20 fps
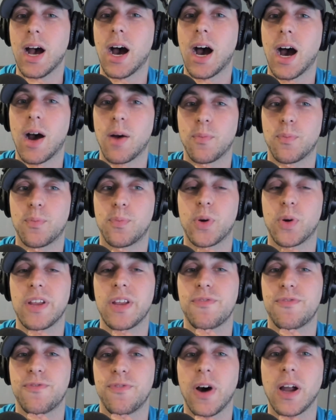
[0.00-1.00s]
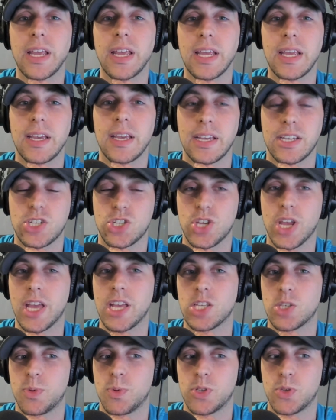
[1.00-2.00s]
Uh, pretty funny
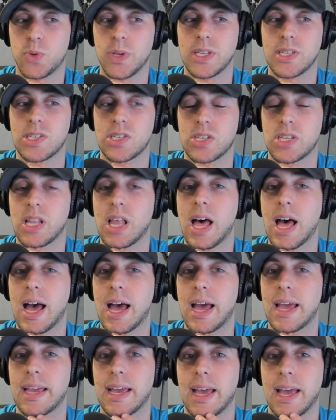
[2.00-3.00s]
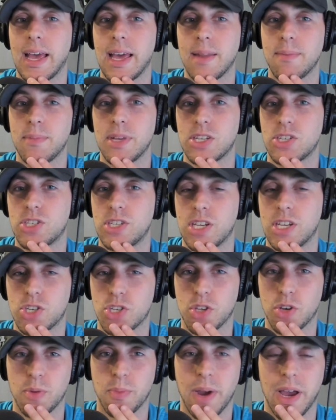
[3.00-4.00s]
exchange between Slye and Mitch
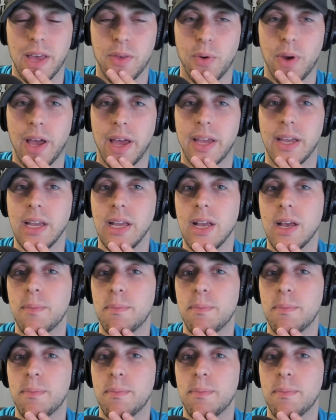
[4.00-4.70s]
Tischler, by the way.